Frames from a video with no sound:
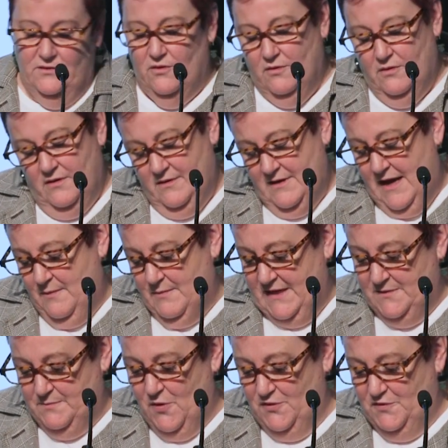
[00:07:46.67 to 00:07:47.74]
or
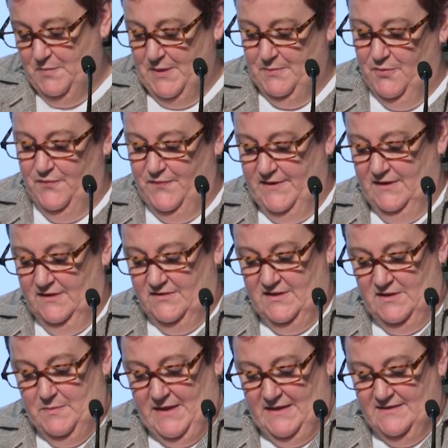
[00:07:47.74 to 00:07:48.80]
as most people feel, it's
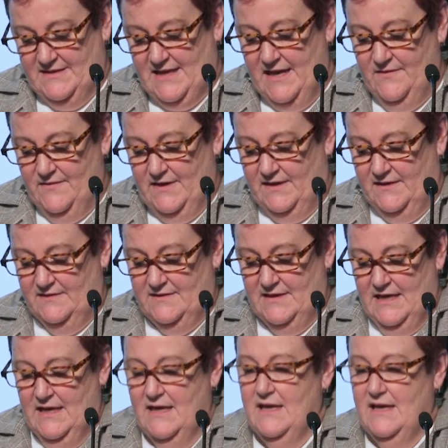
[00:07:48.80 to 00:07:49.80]
just about savings,